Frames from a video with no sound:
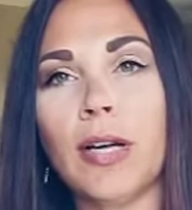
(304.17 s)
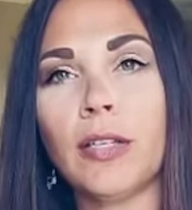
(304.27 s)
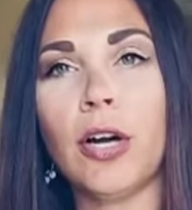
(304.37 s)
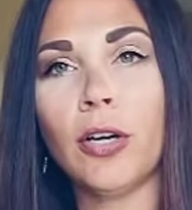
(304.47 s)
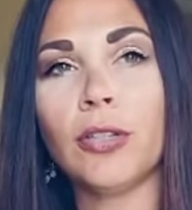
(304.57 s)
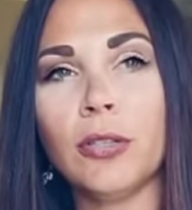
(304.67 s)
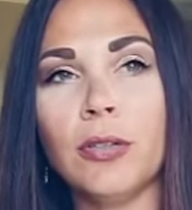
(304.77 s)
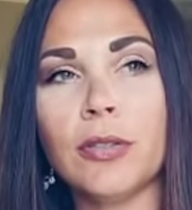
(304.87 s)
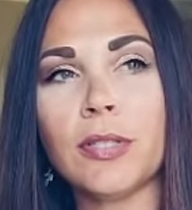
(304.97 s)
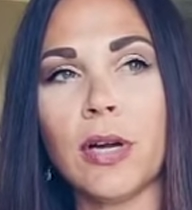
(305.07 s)
red
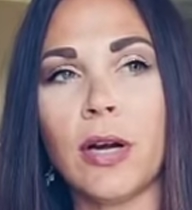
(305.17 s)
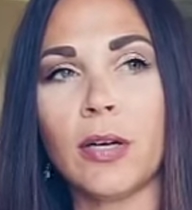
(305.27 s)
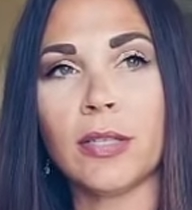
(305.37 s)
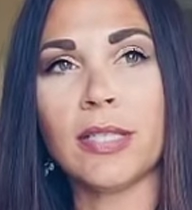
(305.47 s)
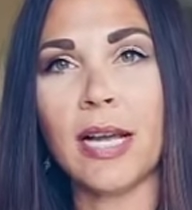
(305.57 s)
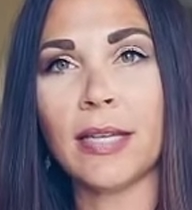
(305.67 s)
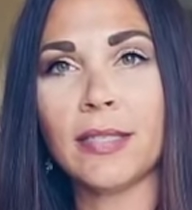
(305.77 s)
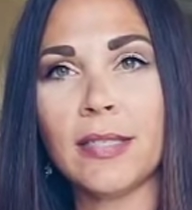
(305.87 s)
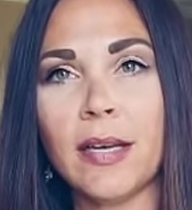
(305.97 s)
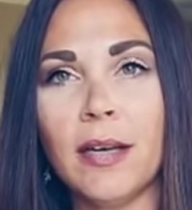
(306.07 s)
cardinals are
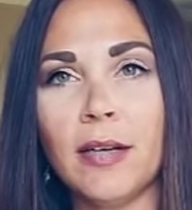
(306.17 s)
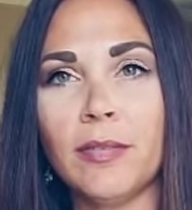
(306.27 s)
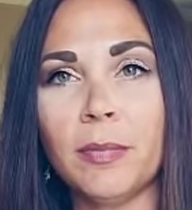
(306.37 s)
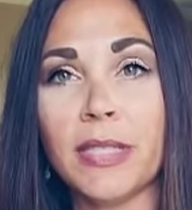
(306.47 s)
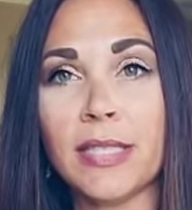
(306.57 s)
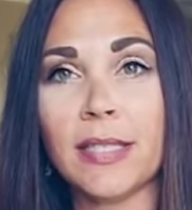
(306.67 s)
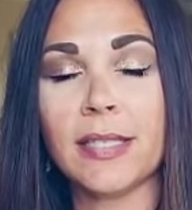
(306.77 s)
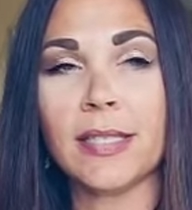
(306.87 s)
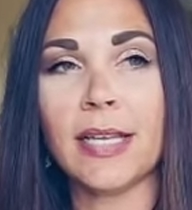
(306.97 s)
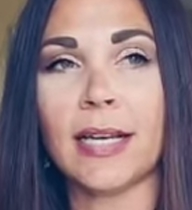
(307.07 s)
signs of, but this is
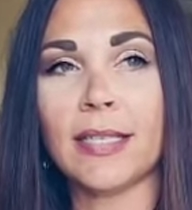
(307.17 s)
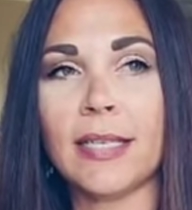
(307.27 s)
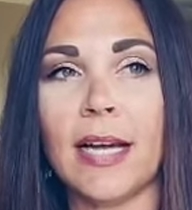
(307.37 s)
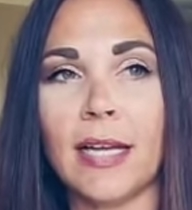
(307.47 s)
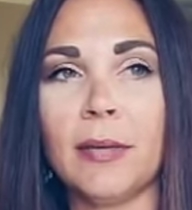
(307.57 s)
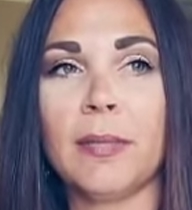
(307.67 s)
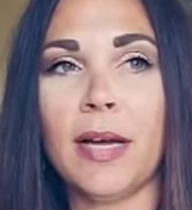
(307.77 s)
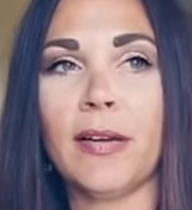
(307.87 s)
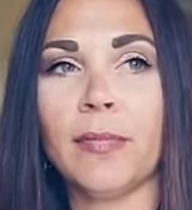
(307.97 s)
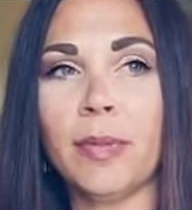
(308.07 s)
the second time
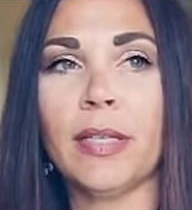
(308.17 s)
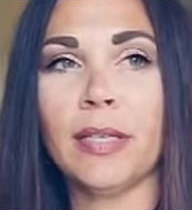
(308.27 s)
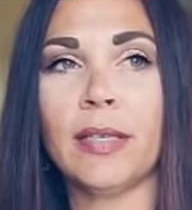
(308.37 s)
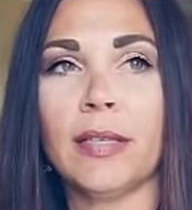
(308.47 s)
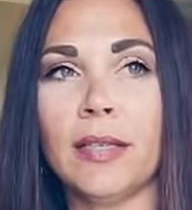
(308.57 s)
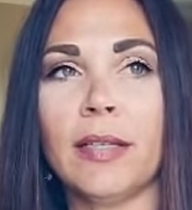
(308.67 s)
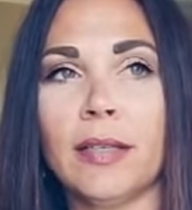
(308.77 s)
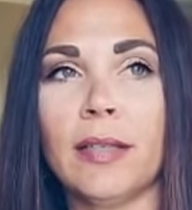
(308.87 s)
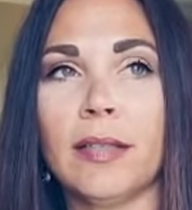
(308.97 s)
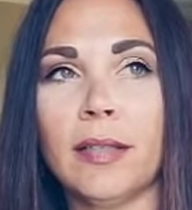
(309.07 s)
I've been
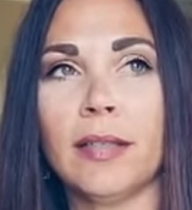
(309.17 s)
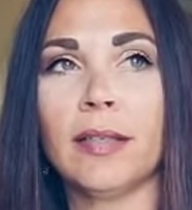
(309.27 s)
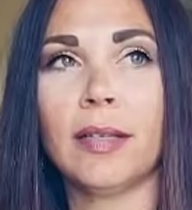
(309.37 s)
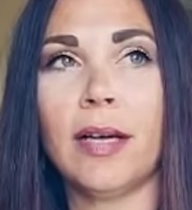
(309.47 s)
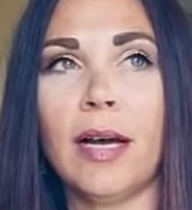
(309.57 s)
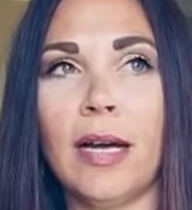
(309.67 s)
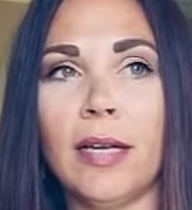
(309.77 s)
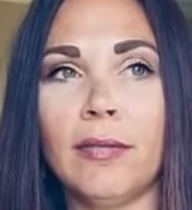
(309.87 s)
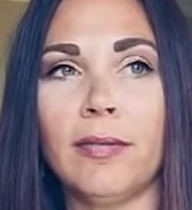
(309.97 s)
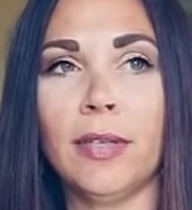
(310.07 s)

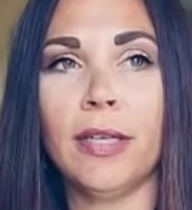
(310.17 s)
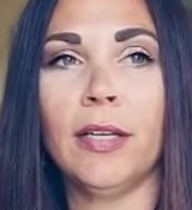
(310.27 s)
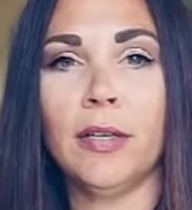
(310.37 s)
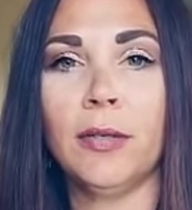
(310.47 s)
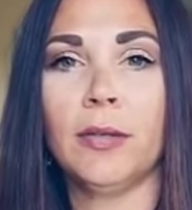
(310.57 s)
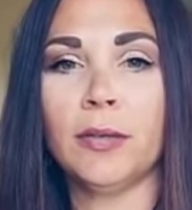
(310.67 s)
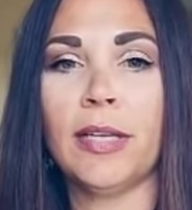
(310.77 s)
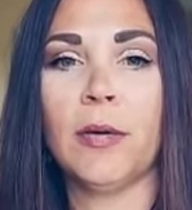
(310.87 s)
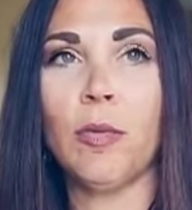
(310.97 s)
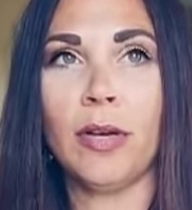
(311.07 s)
on video
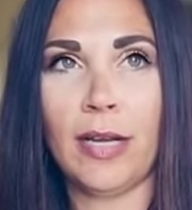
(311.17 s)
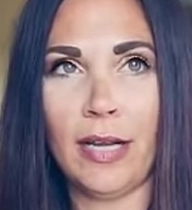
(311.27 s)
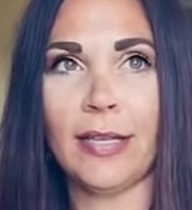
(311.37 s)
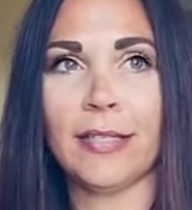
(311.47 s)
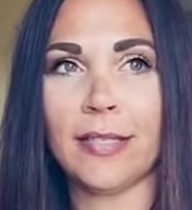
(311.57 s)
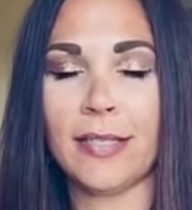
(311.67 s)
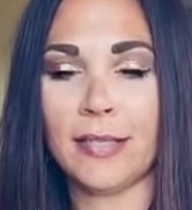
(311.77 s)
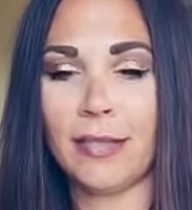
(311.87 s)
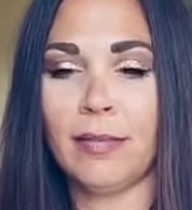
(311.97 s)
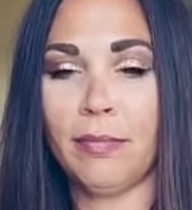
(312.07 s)
that one
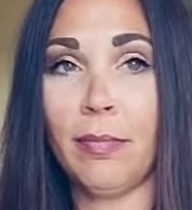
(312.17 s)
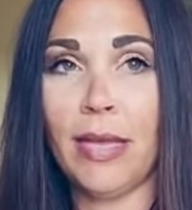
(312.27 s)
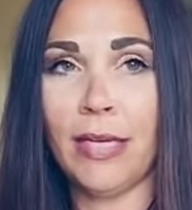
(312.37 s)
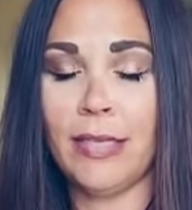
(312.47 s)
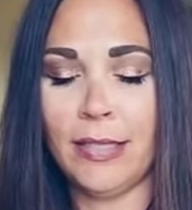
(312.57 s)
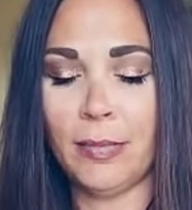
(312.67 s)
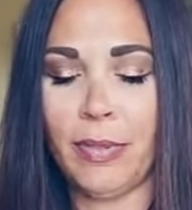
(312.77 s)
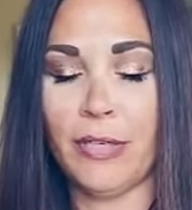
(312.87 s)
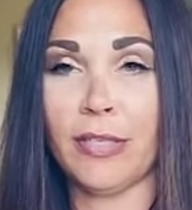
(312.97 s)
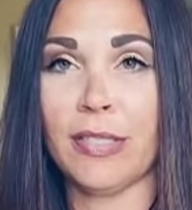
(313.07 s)
has made its
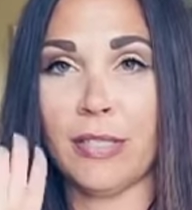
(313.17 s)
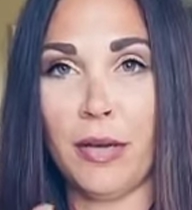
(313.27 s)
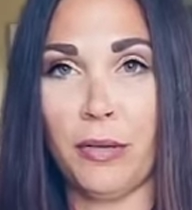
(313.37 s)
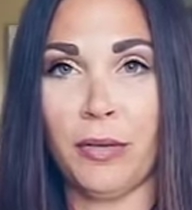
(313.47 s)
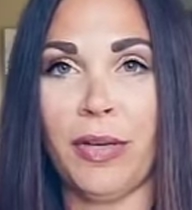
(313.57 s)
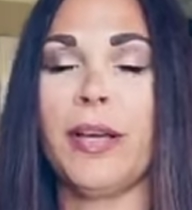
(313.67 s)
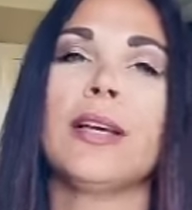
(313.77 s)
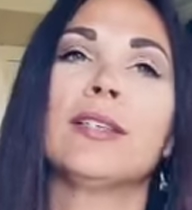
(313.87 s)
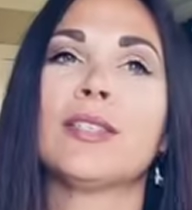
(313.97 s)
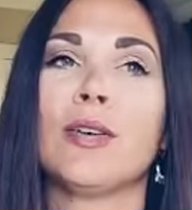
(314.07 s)
appearance known.
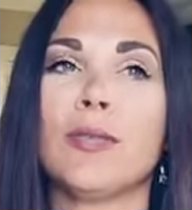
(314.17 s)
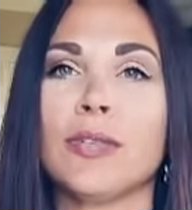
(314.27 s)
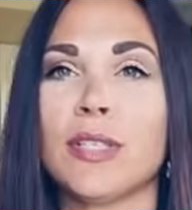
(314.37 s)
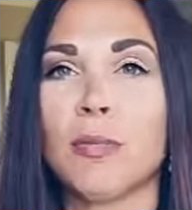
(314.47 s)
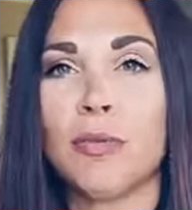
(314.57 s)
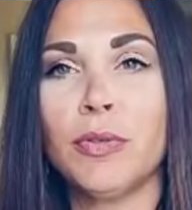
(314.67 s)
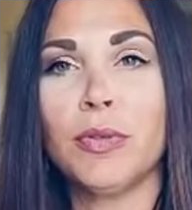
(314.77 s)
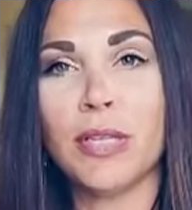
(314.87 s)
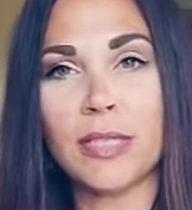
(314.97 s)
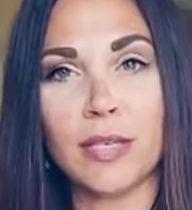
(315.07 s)
So for some of
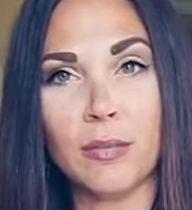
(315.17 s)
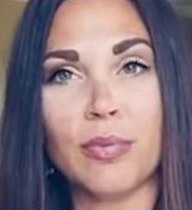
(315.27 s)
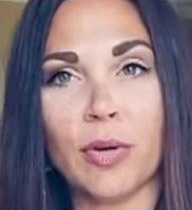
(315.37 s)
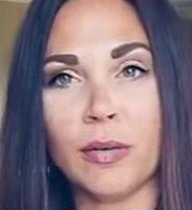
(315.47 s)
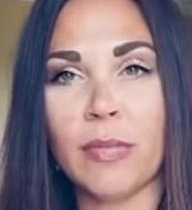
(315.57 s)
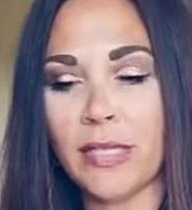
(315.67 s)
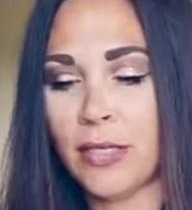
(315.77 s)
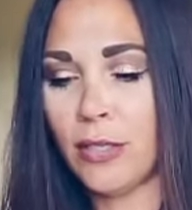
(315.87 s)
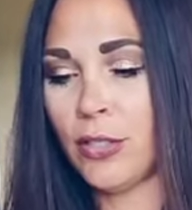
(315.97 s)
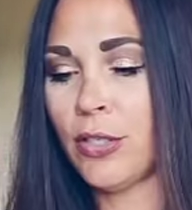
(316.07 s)
you, that's an important
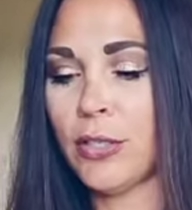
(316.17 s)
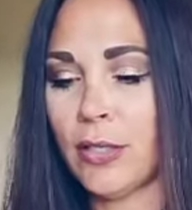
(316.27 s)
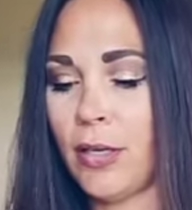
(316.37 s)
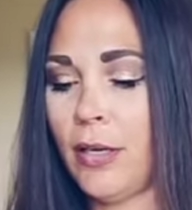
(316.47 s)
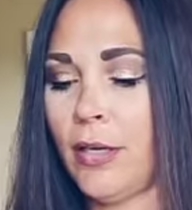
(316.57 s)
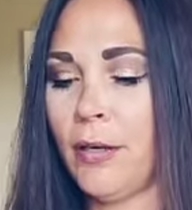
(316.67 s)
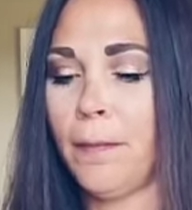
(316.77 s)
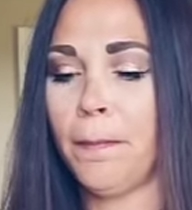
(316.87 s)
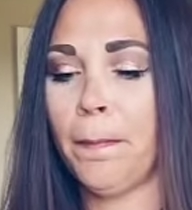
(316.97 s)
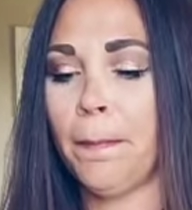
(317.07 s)
message.
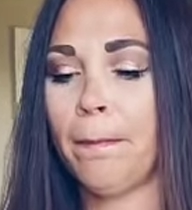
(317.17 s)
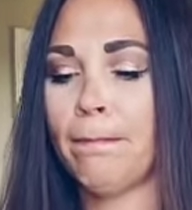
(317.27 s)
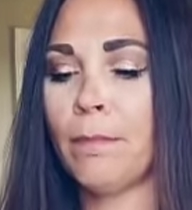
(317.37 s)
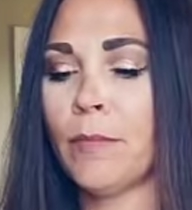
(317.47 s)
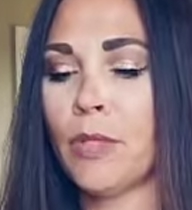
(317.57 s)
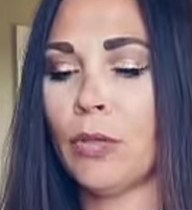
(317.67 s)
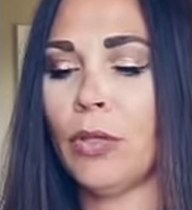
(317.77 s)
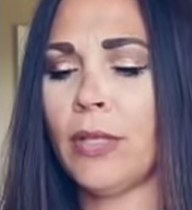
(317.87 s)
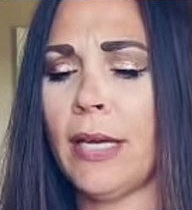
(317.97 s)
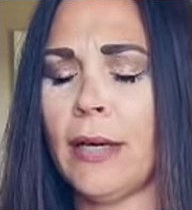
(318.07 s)
Um, so
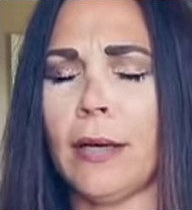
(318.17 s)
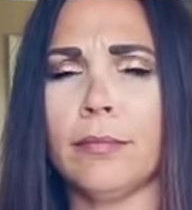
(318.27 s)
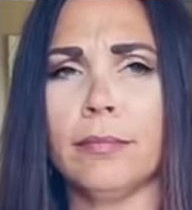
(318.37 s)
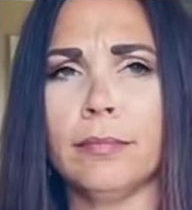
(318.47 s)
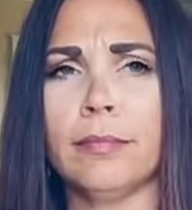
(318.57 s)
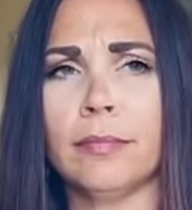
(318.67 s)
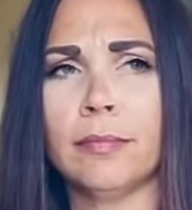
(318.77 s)
look that up.